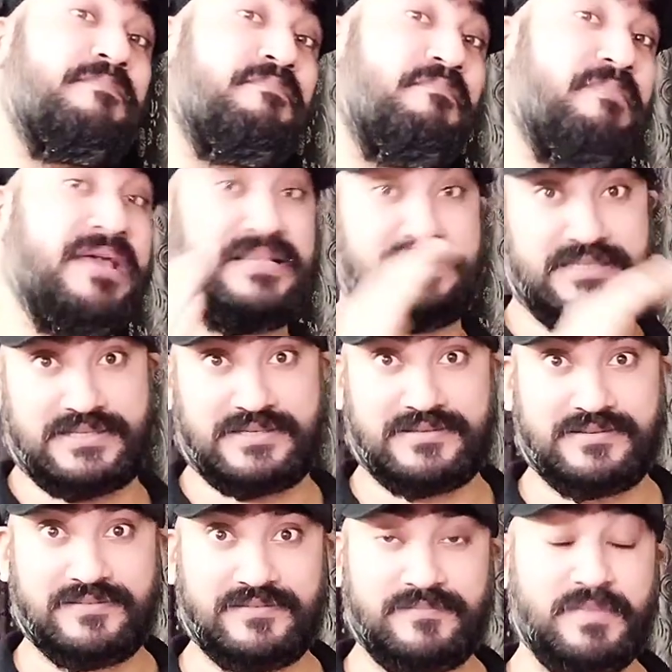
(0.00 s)

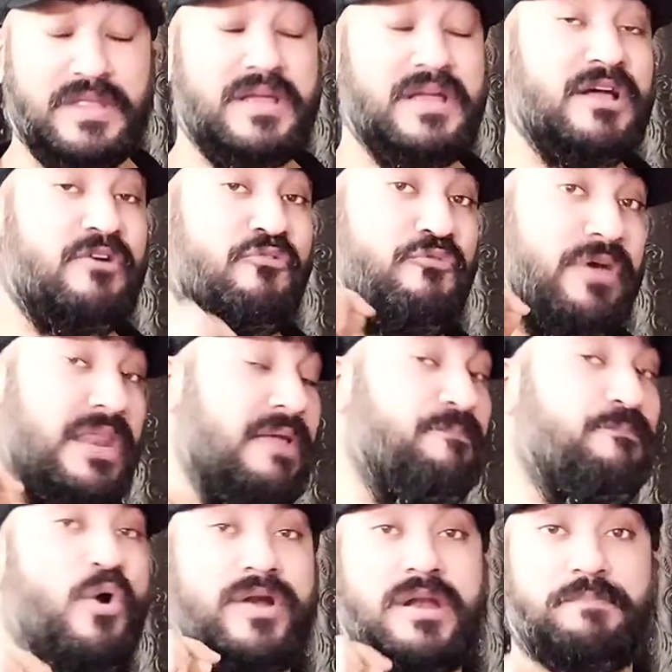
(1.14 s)
Miss. Very
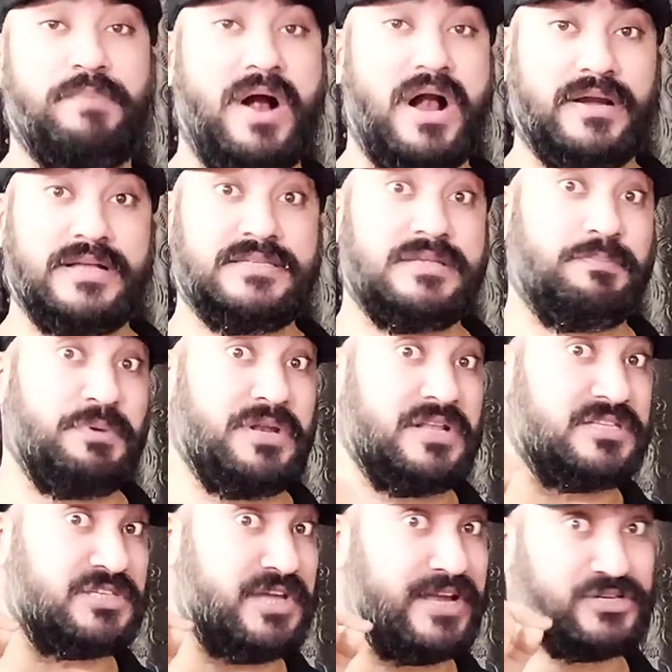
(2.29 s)
important part is the
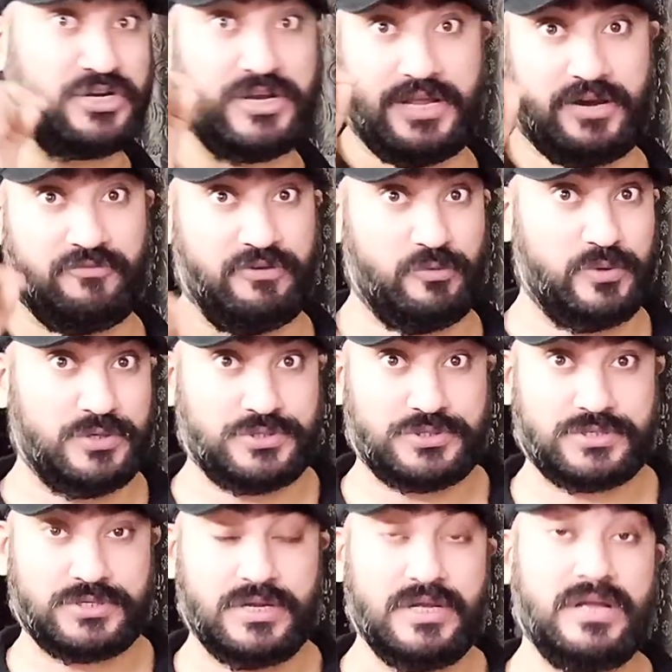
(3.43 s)
pronunciation here,
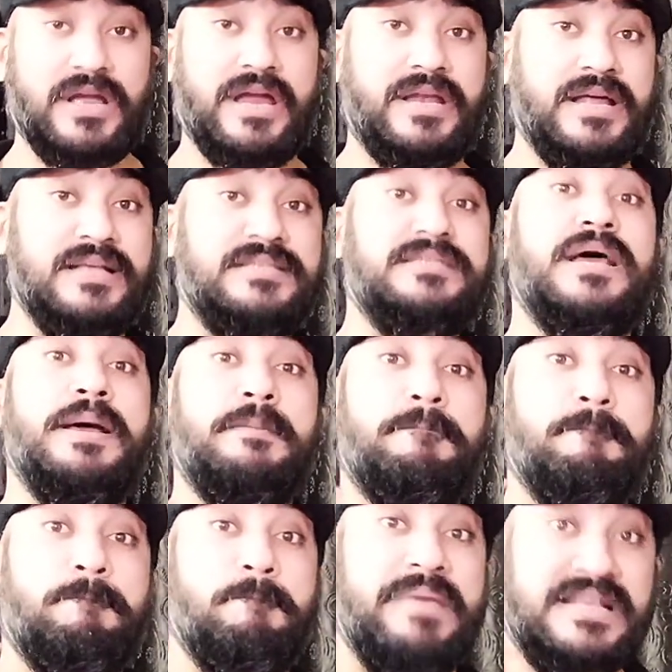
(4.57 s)
viewers. It is
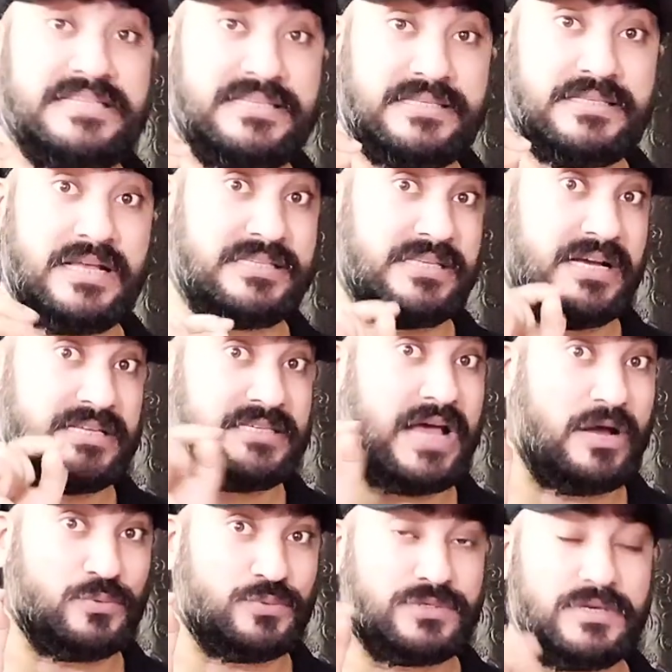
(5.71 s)
Miss, the S
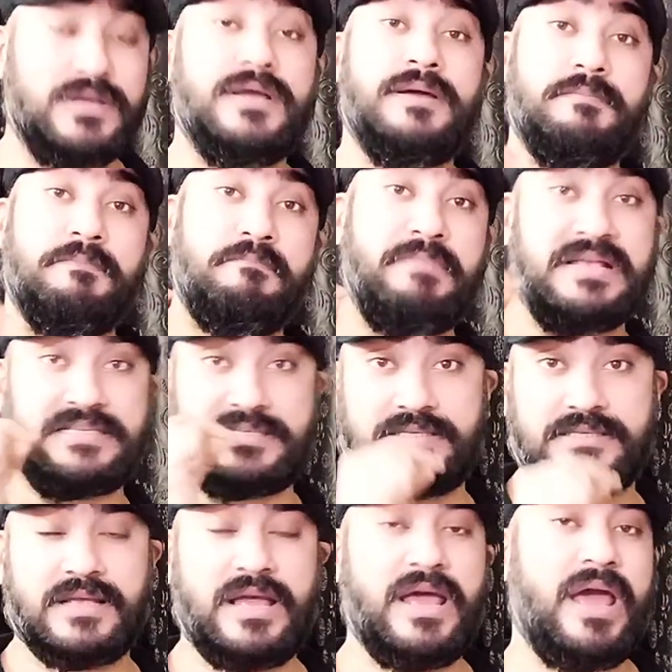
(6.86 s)
sound,
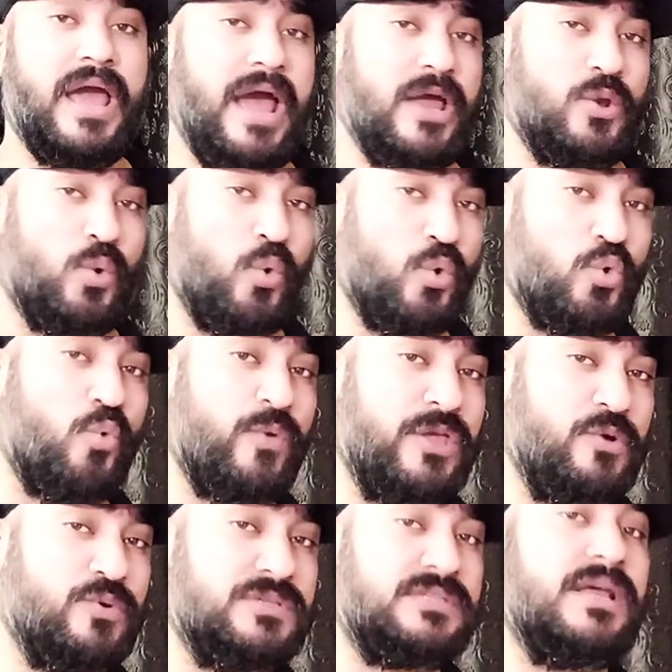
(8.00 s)
Miss. And who do we
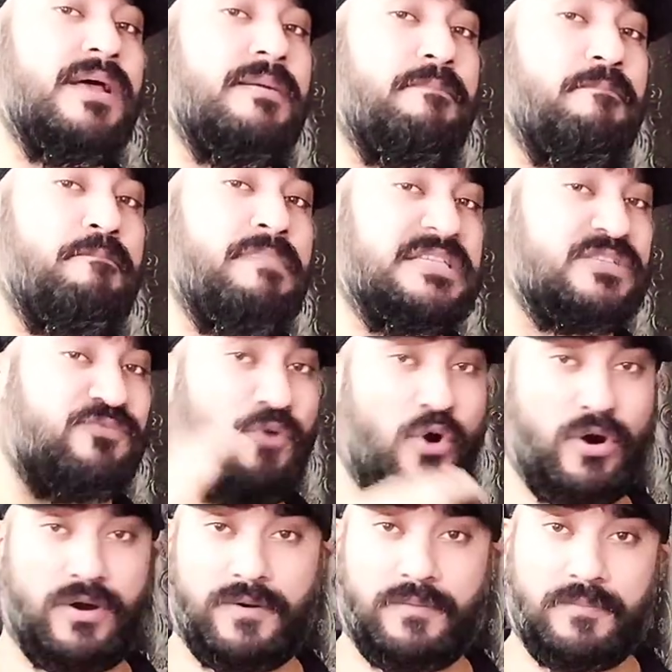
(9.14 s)
use Miss
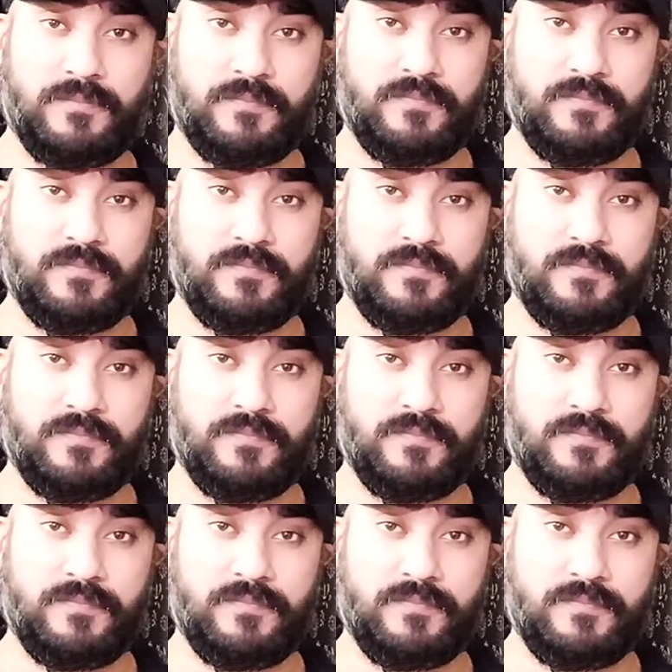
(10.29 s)
for?